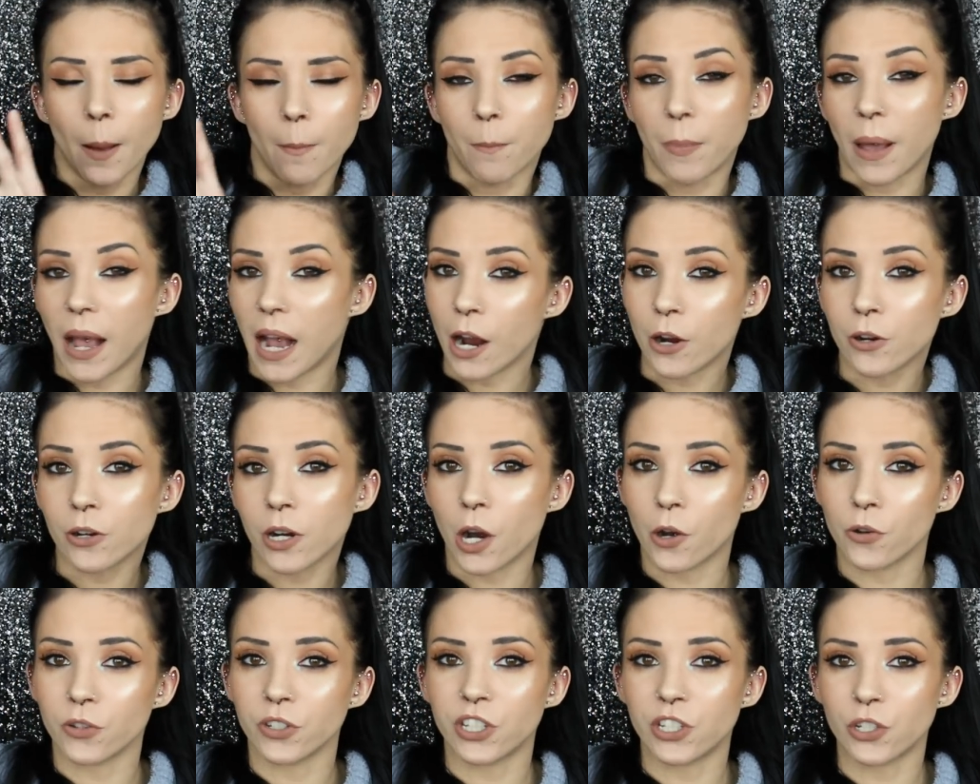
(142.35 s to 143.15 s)

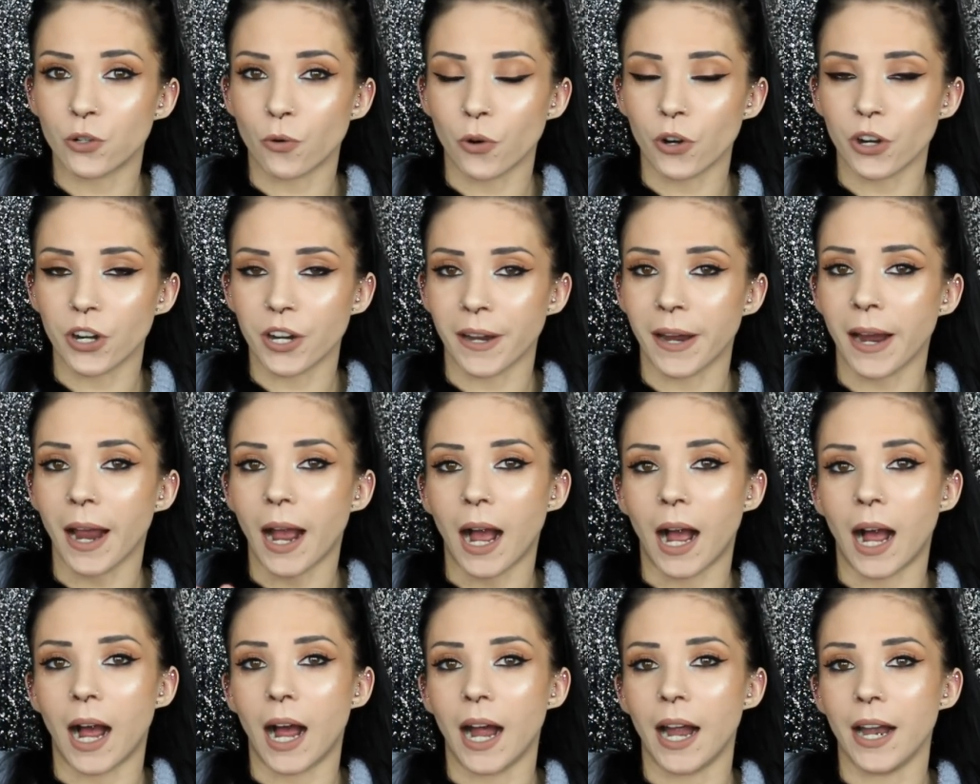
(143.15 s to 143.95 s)
background story
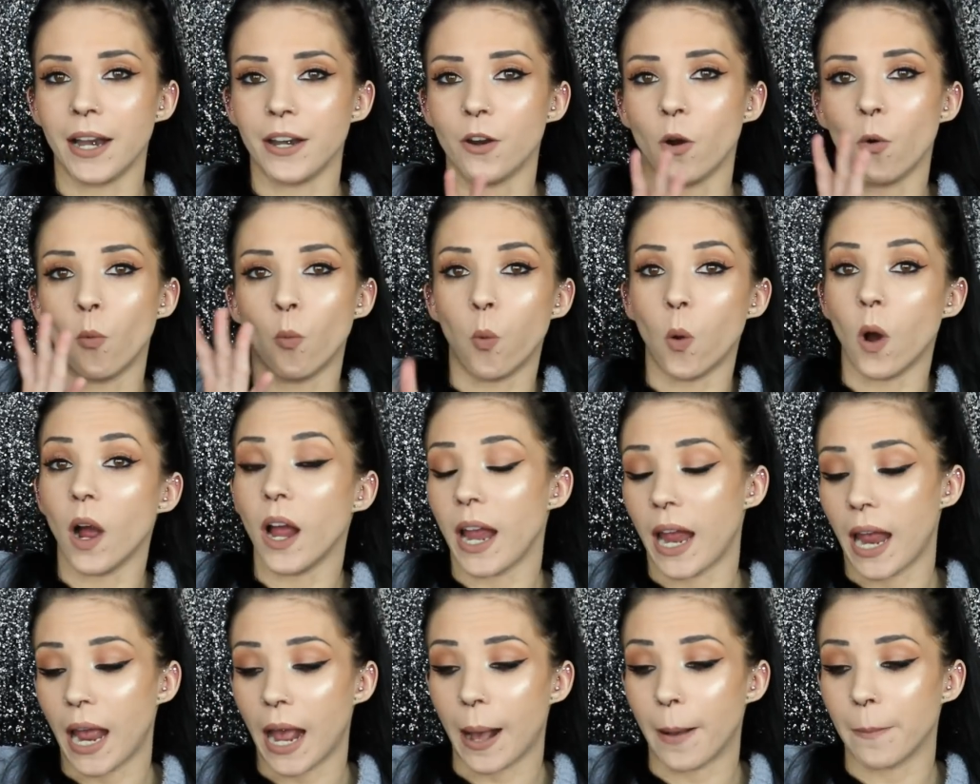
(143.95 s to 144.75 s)
on
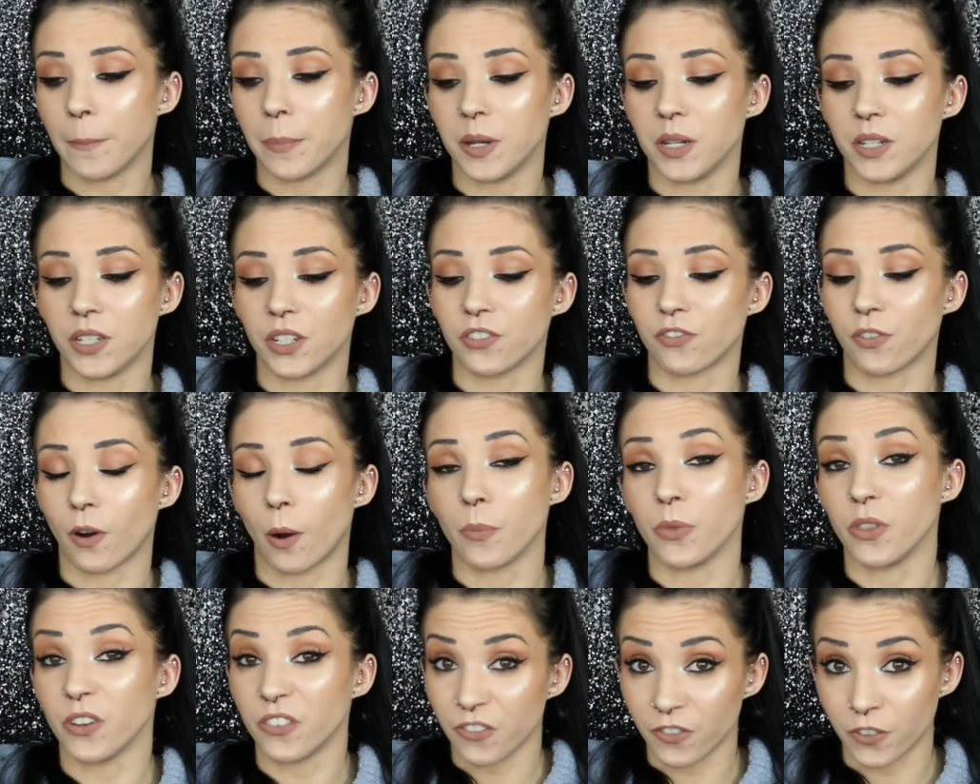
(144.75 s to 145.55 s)
what happens
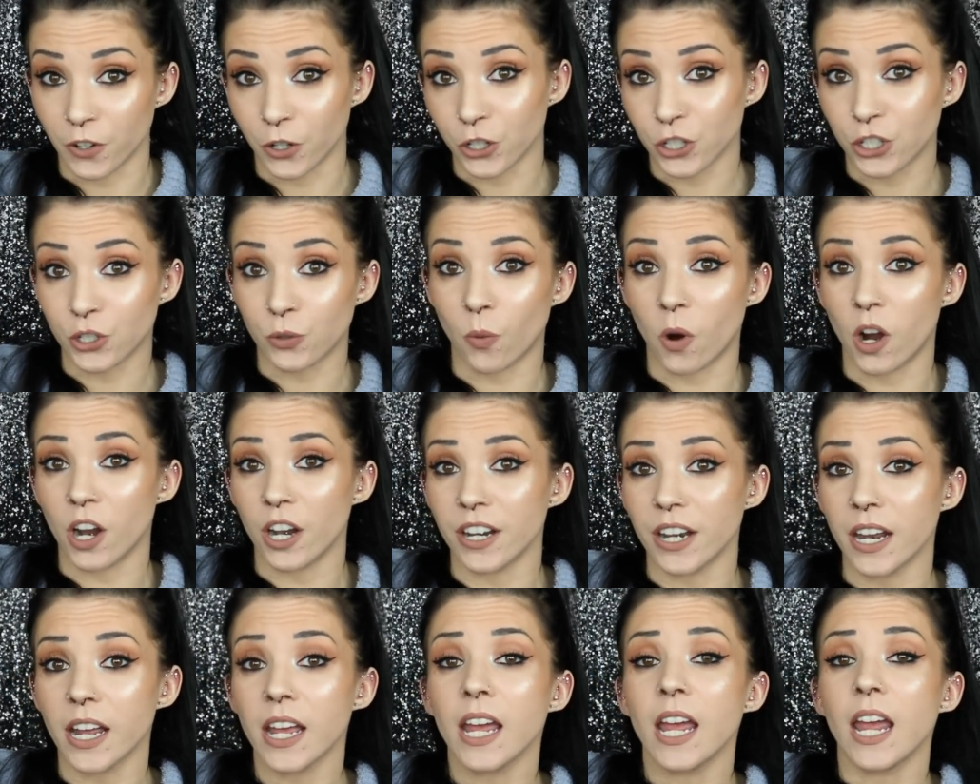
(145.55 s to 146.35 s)
from the first
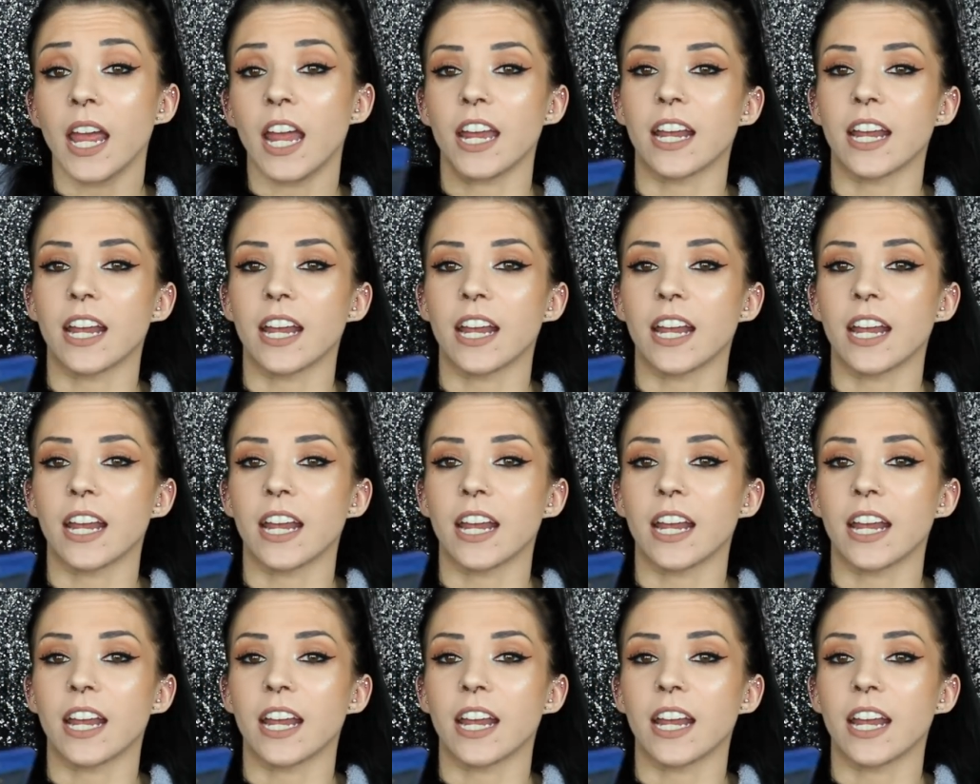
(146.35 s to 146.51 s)
one.